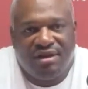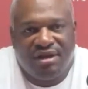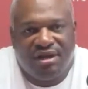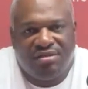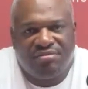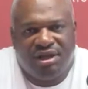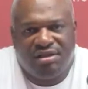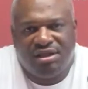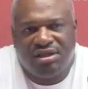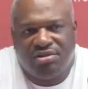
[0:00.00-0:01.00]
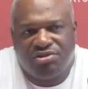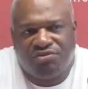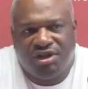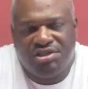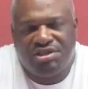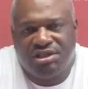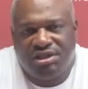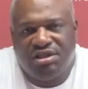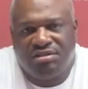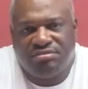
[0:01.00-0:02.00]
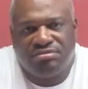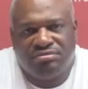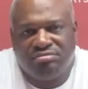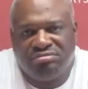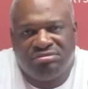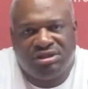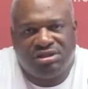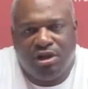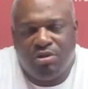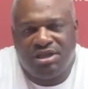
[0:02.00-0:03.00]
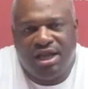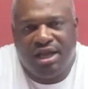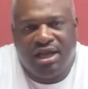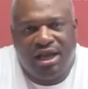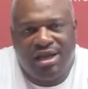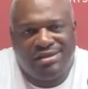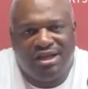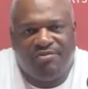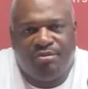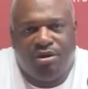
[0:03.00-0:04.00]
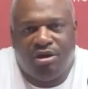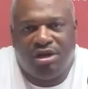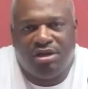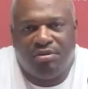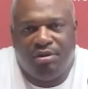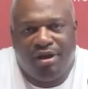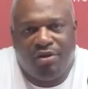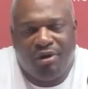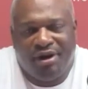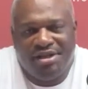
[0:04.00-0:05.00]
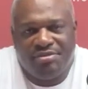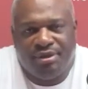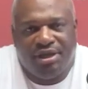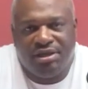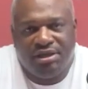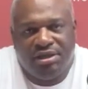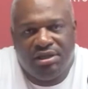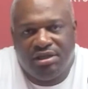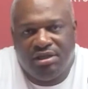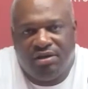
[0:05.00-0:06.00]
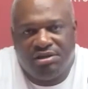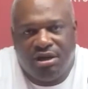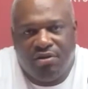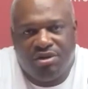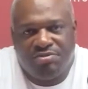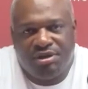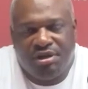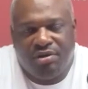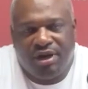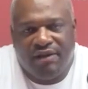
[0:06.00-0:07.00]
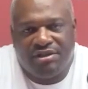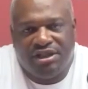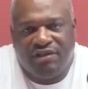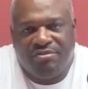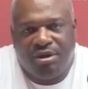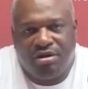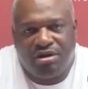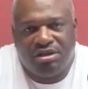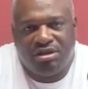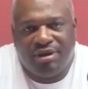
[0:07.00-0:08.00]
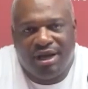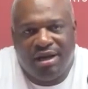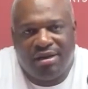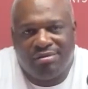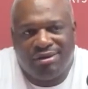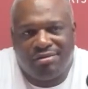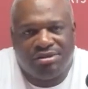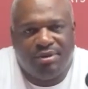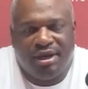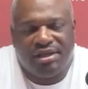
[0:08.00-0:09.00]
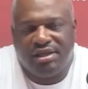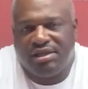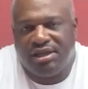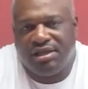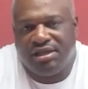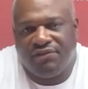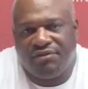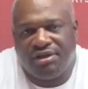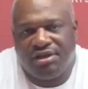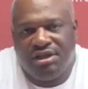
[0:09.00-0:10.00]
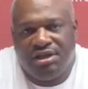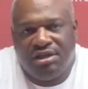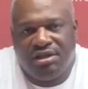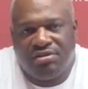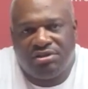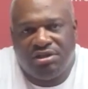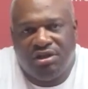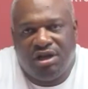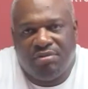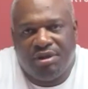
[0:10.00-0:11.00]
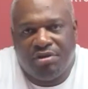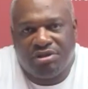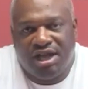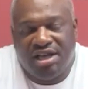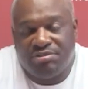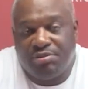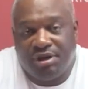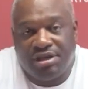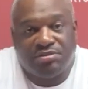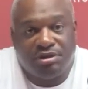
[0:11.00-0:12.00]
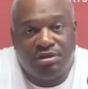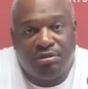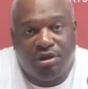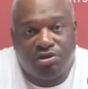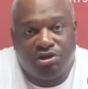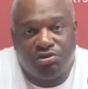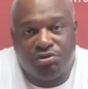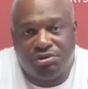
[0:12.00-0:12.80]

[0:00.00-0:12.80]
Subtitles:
I think Coach Frazier has always had a tough ball club, no matter where he's been. He's always been known to have a tough ball club, and we don't expect anything different. And those guys have been playing some good ball too.